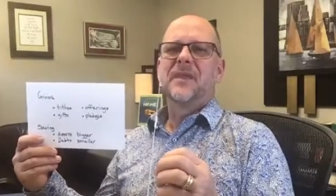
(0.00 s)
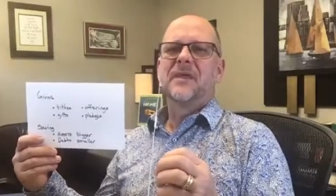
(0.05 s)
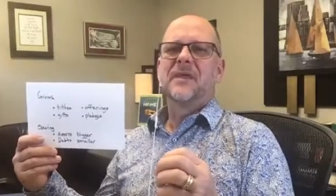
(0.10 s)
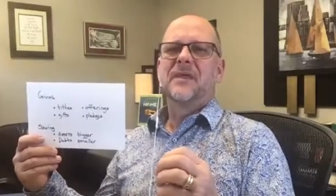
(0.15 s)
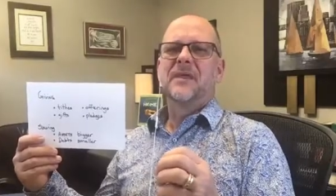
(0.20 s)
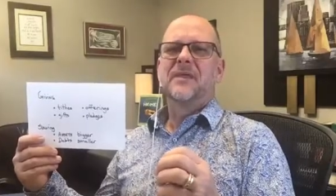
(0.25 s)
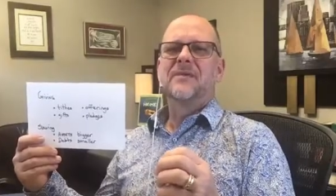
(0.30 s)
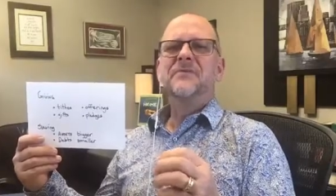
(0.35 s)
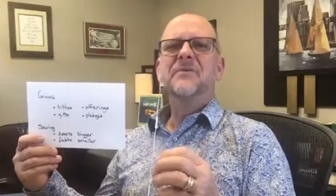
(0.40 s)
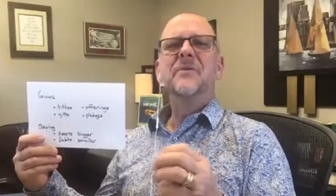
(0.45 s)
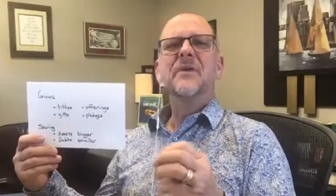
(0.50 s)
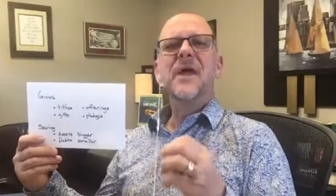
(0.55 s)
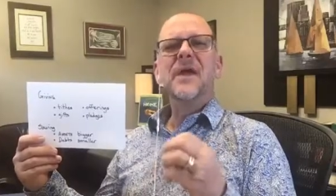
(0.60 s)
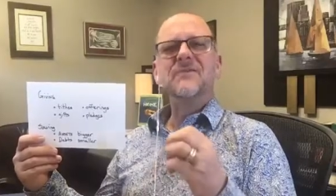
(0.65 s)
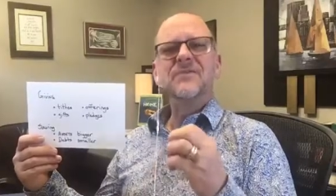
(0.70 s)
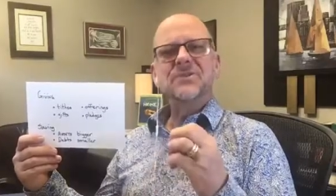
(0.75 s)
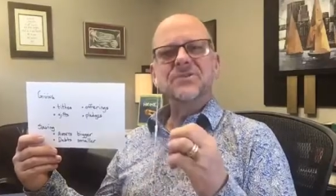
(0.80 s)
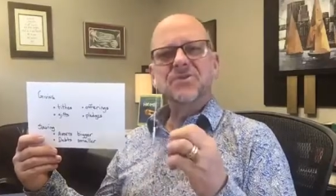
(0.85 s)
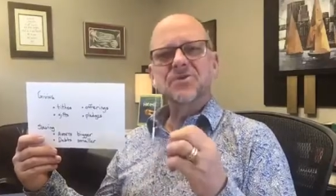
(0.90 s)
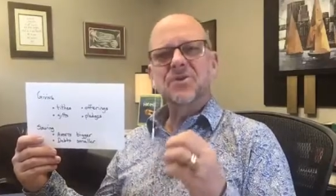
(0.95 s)
If you're having
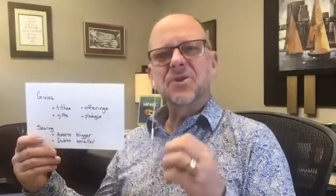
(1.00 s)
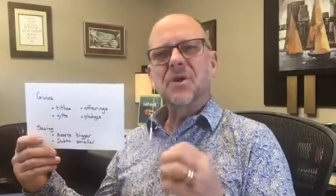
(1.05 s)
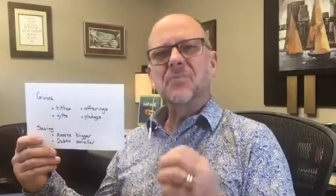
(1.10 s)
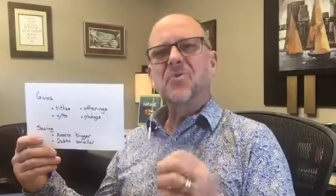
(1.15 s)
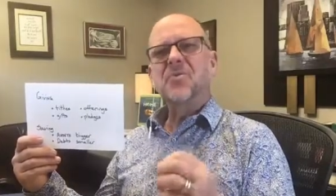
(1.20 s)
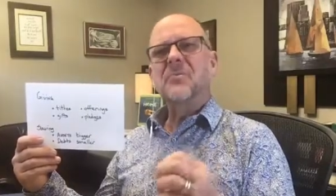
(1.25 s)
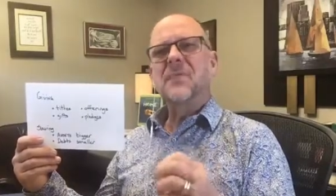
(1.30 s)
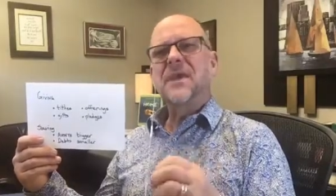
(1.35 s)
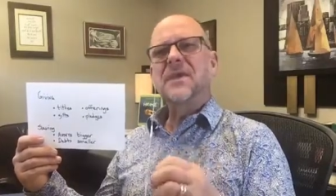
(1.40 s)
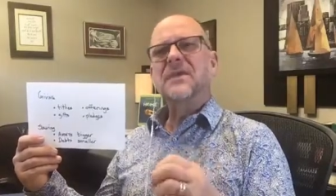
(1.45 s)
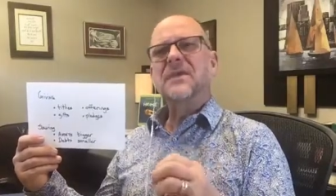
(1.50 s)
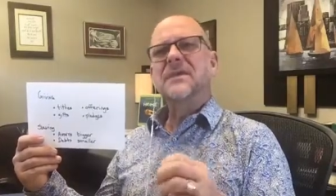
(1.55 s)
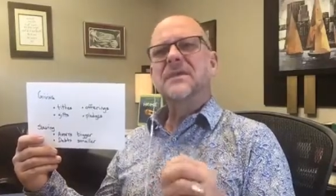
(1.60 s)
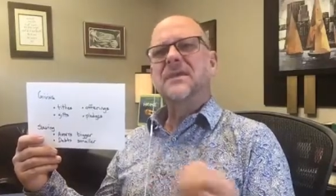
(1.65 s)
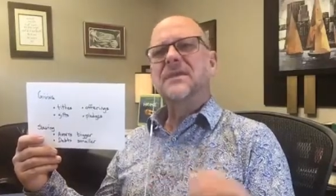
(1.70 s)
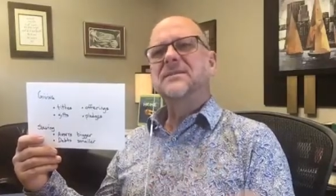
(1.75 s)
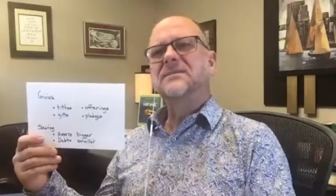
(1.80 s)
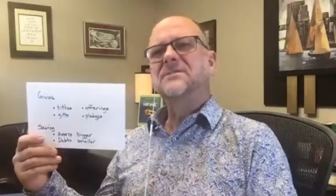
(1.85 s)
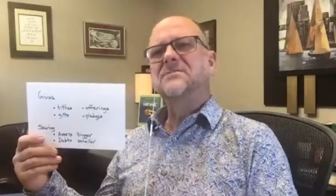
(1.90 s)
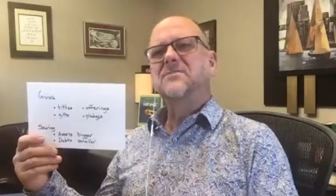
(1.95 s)
trouble making
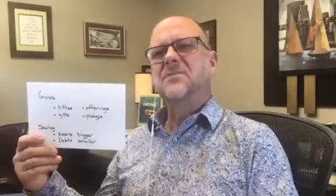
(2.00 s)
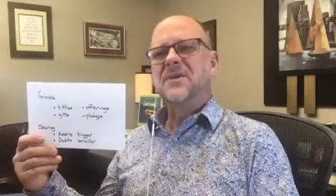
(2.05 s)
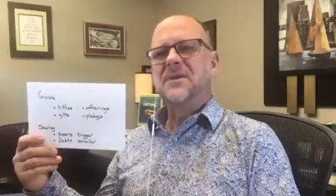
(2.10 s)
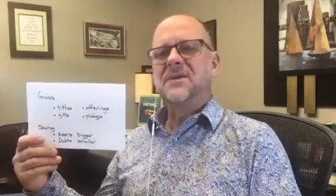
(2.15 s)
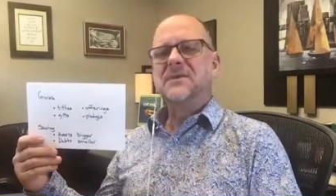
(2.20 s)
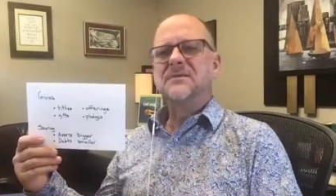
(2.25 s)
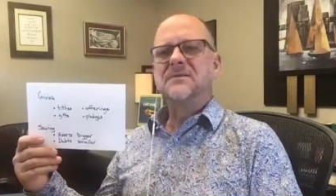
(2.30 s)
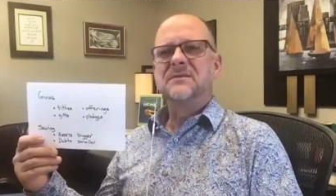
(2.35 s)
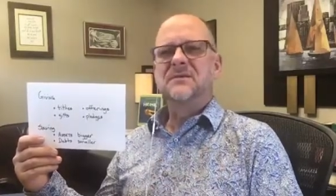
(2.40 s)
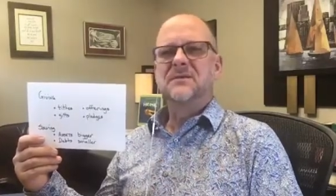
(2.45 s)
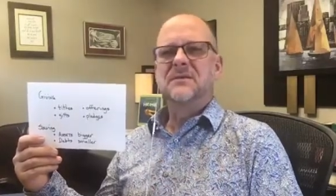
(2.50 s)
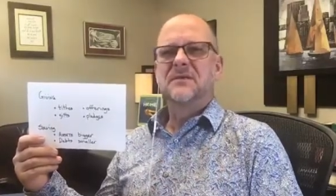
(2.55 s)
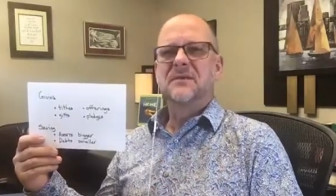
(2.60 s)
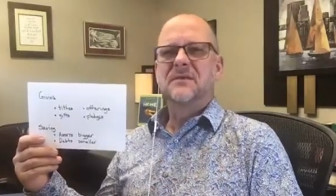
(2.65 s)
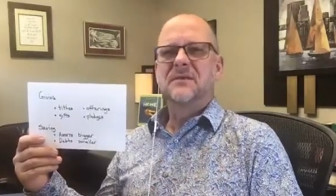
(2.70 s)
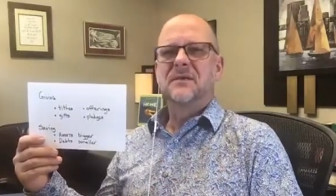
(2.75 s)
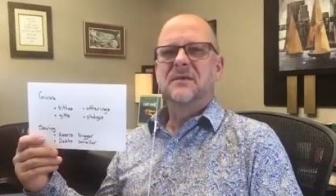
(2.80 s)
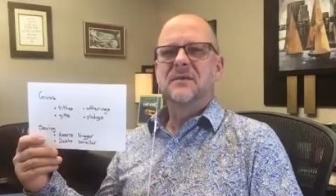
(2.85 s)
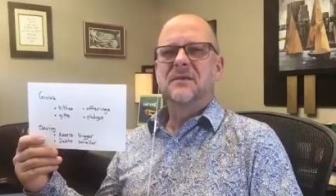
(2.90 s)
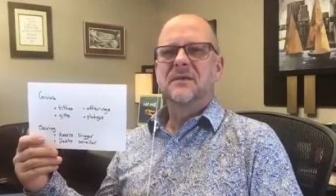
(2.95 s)
ends meet,
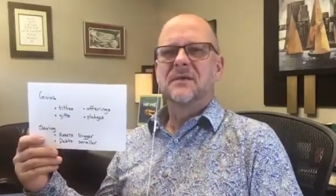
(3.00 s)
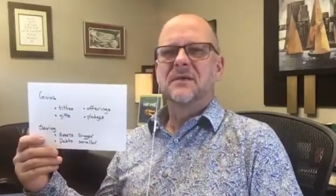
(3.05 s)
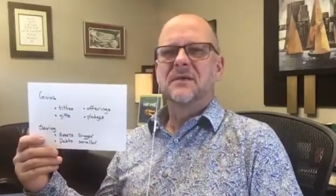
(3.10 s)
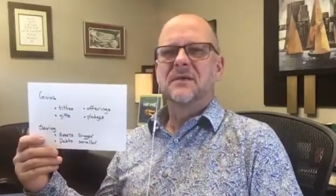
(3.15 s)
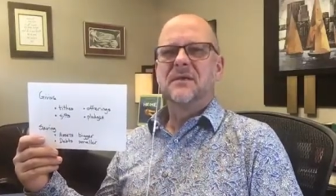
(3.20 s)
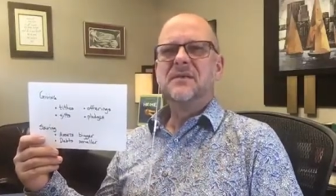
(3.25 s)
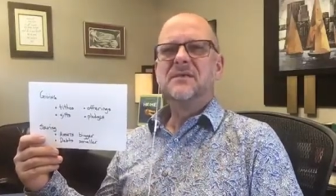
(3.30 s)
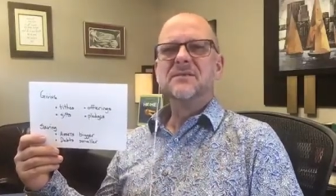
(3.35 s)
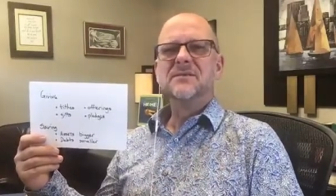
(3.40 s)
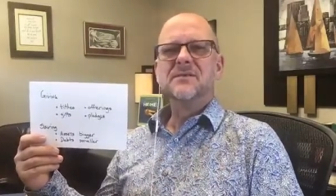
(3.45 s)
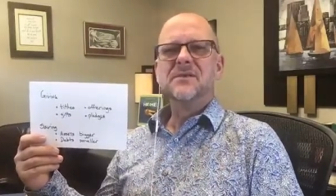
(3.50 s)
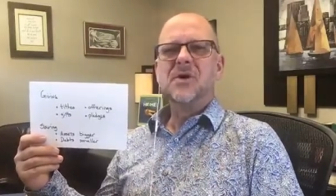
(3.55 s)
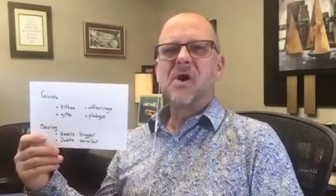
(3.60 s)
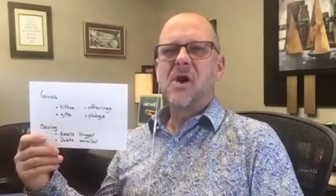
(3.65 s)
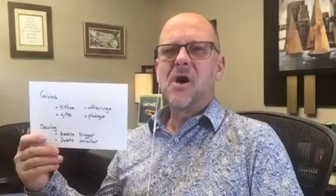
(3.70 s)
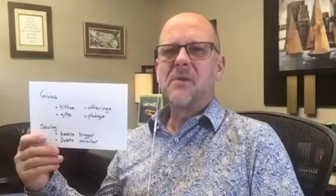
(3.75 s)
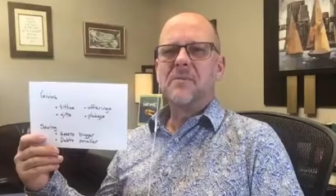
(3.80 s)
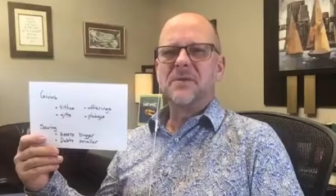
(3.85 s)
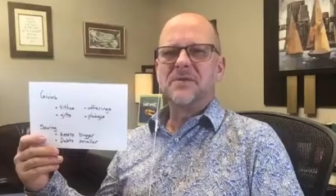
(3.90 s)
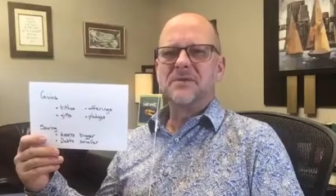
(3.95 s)
it's
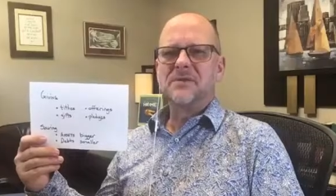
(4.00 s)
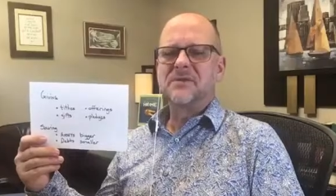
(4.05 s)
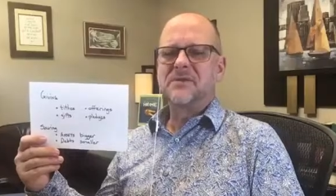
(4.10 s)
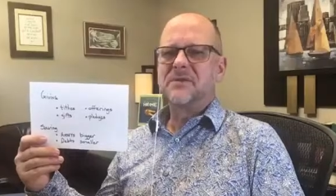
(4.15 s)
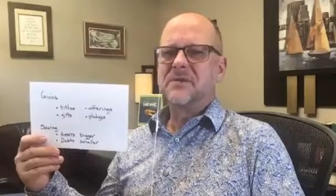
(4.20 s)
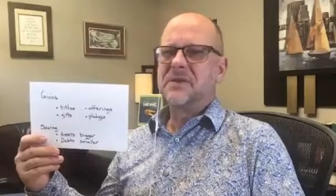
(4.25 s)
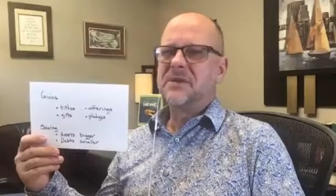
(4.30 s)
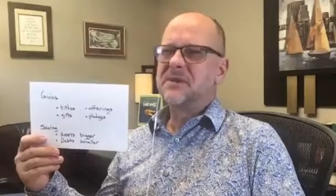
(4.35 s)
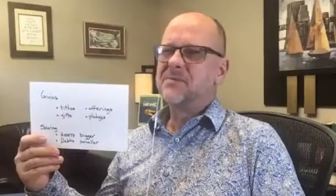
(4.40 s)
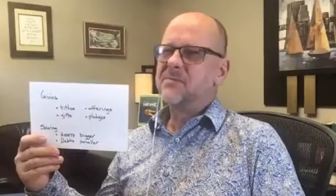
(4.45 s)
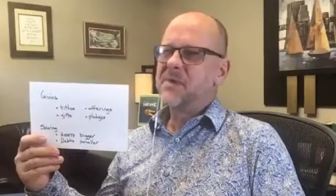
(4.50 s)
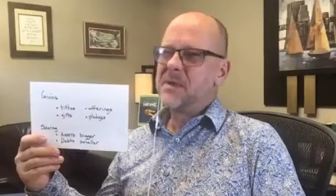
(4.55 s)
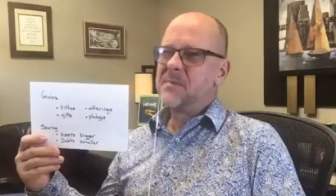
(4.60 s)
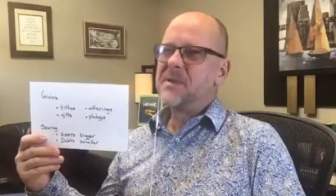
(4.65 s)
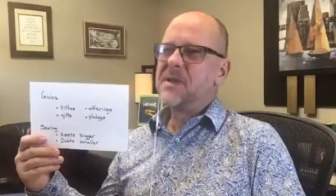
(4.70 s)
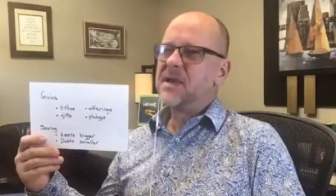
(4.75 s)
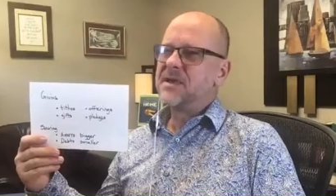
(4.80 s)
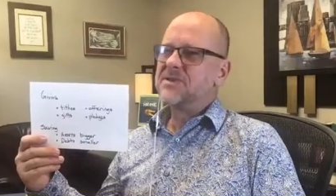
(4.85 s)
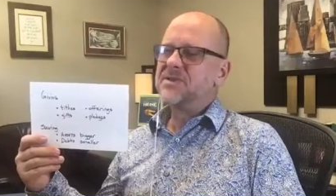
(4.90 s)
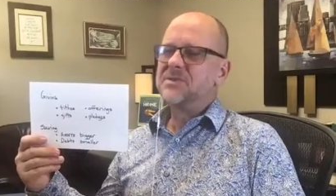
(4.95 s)
common to think, maybe I
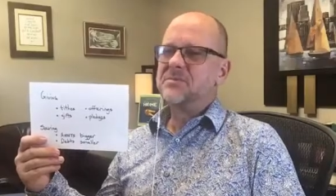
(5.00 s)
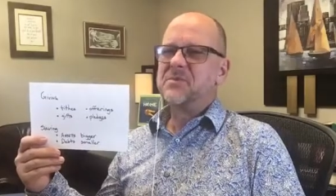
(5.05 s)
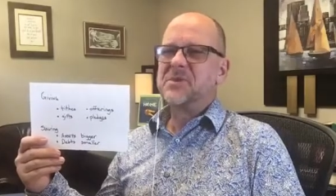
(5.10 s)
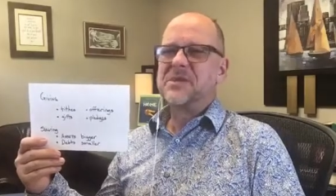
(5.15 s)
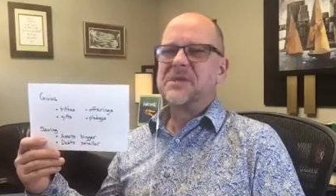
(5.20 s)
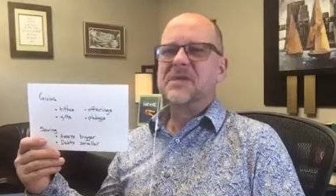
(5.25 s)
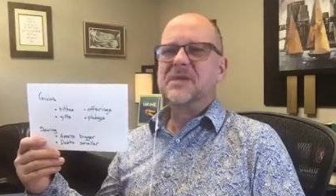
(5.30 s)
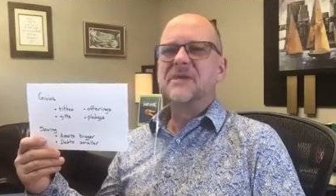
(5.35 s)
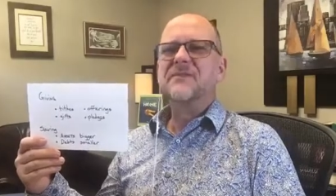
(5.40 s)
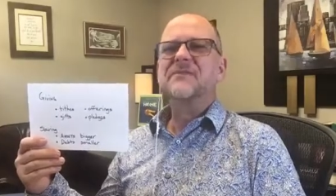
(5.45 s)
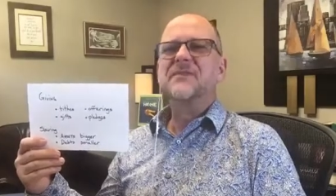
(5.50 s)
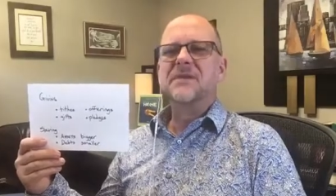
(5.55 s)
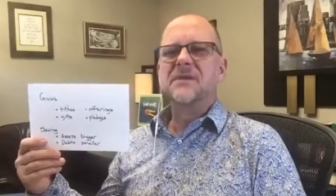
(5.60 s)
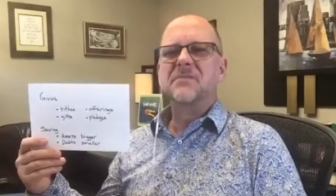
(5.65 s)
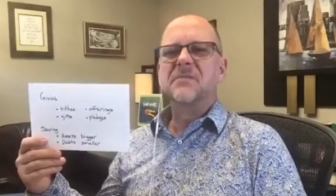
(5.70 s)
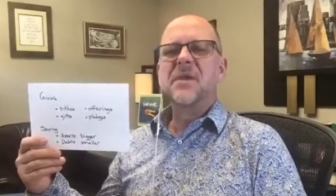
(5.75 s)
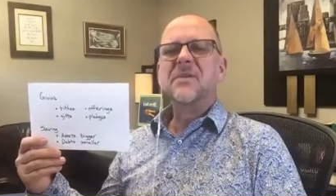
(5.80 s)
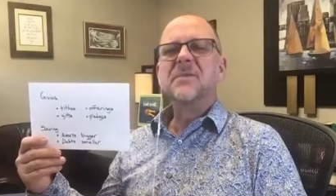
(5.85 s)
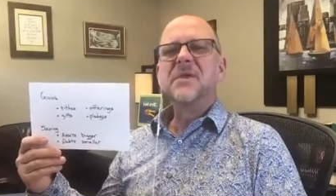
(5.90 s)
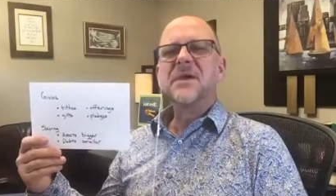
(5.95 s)
should be giving,
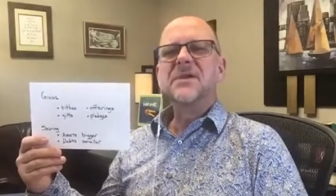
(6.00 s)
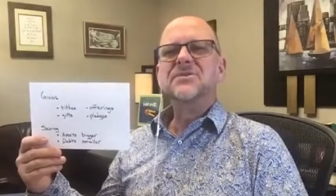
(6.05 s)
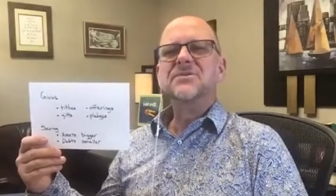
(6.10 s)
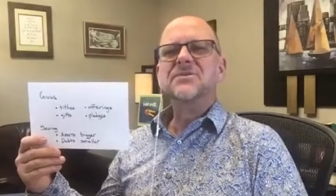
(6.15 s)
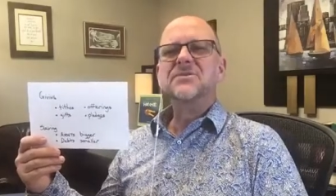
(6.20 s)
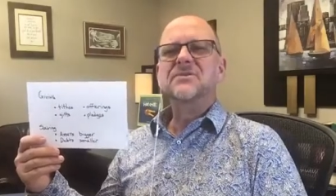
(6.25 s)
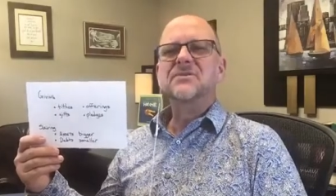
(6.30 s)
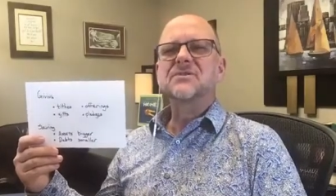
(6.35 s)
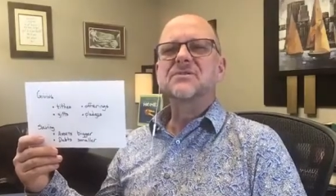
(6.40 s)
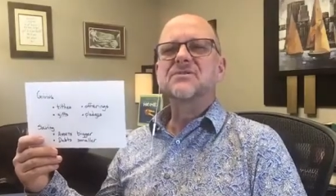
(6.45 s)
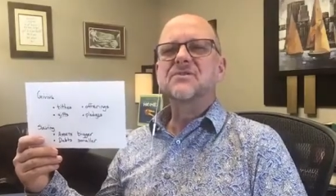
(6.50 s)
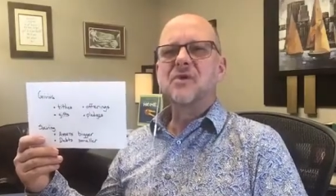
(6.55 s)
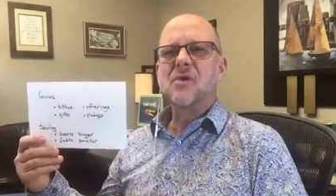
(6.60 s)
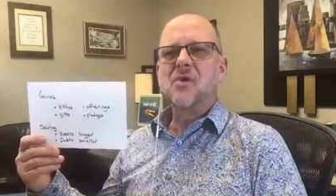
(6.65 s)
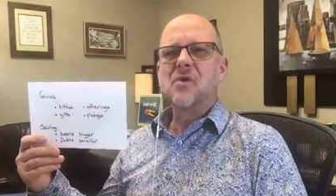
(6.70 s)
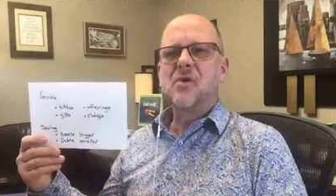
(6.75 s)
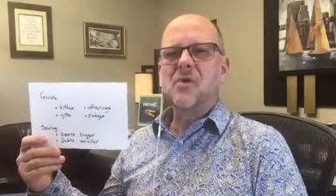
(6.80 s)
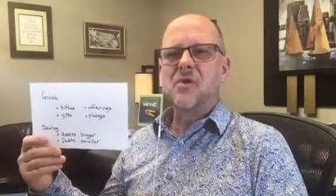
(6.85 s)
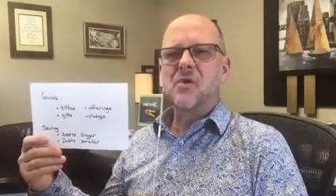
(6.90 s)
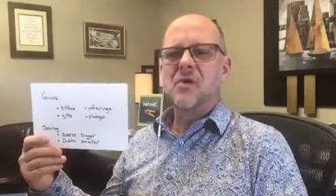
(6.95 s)
maybe I should
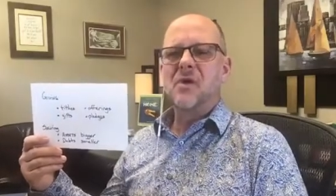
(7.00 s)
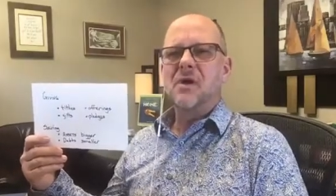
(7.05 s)
sow.